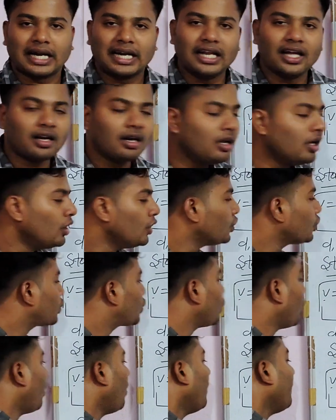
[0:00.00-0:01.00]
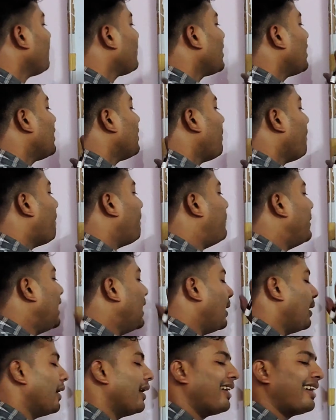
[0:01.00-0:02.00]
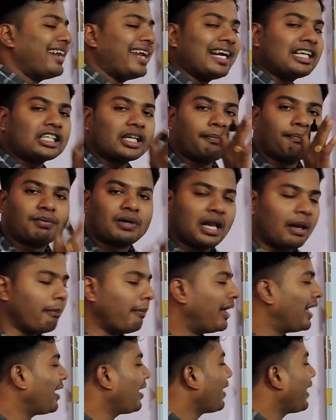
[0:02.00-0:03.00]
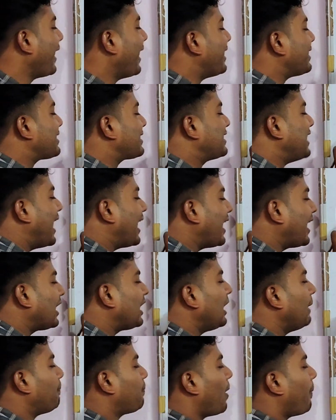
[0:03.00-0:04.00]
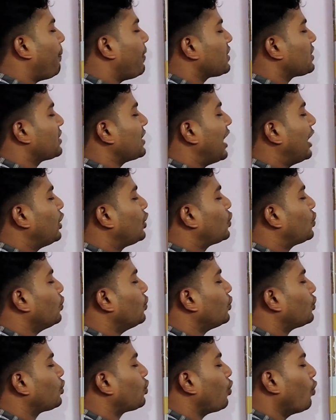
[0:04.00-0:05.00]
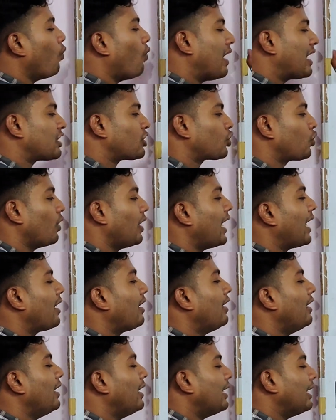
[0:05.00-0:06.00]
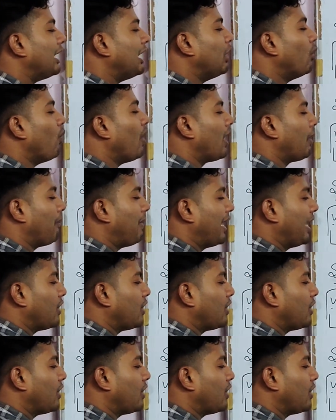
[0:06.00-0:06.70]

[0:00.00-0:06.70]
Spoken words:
Clear? So V, rate of creaming, is directly proportional to 2r square d1